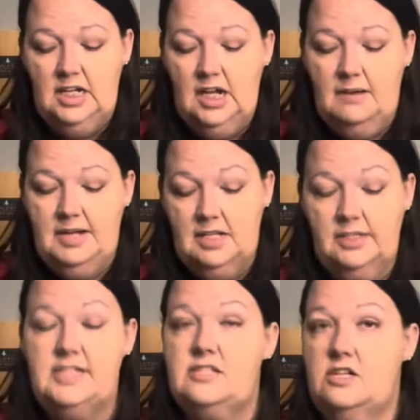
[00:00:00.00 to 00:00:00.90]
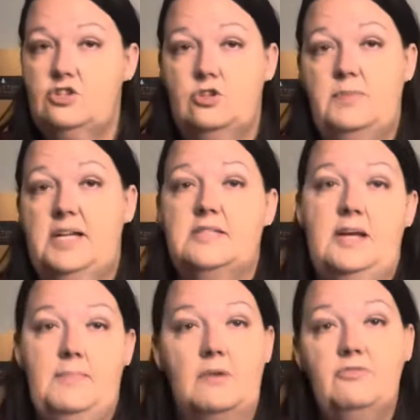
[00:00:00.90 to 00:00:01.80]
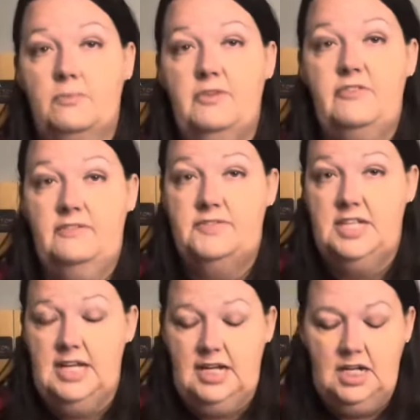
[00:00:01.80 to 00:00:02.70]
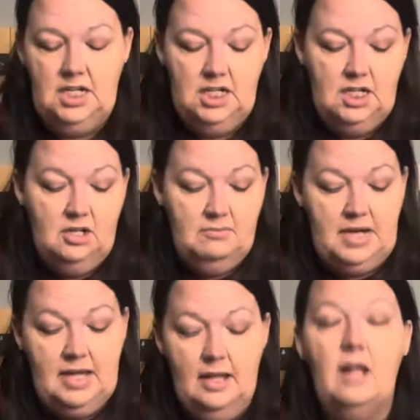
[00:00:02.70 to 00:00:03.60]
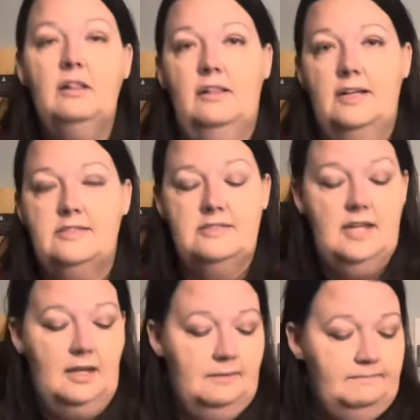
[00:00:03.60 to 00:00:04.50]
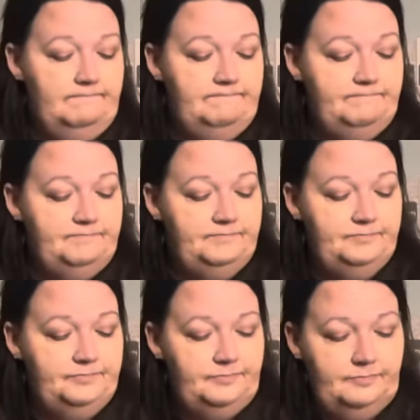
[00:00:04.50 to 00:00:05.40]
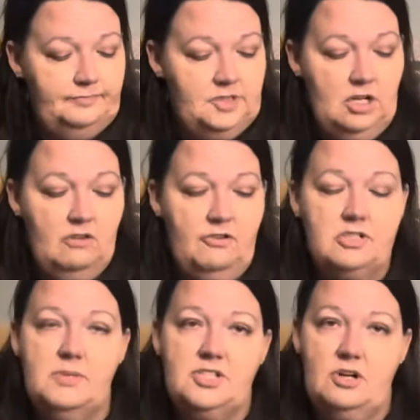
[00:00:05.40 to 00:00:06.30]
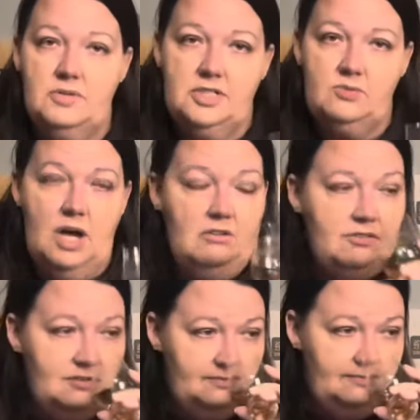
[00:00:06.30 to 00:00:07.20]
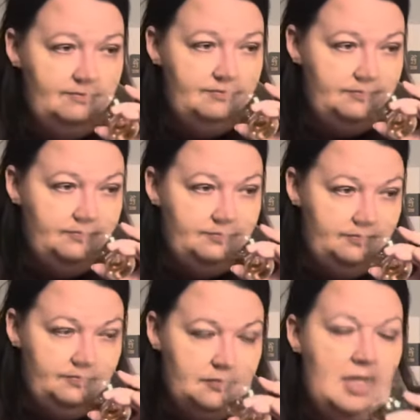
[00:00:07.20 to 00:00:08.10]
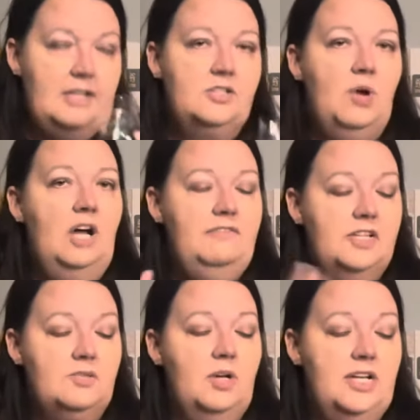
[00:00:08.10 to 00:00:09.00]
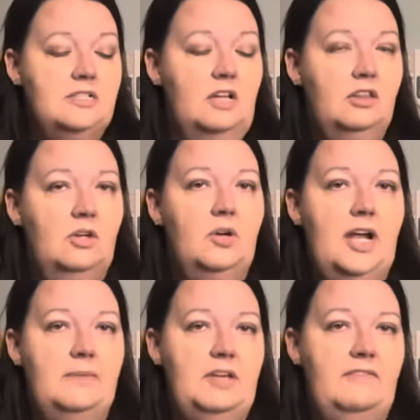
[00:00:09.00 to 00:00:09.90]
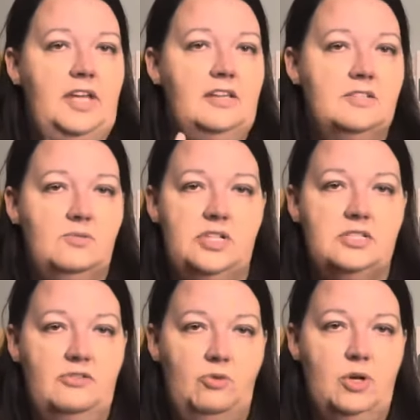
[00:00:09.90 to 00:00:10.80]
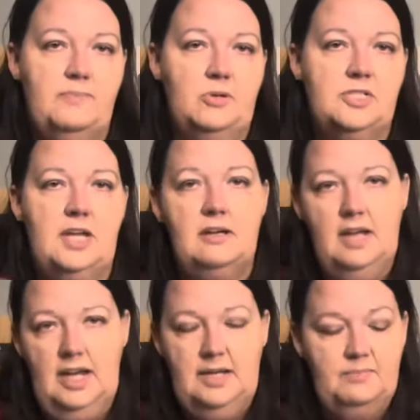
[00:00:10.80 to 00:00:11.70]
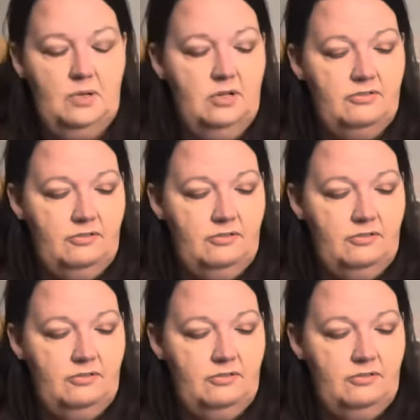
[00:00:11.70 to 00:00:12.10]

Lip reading: I mean, at least it should be a step up from the 15, but let's see. So first I'm going to start with the 12. Now the 12, this one is a lower ABV. This one is the 40%, 80 proof.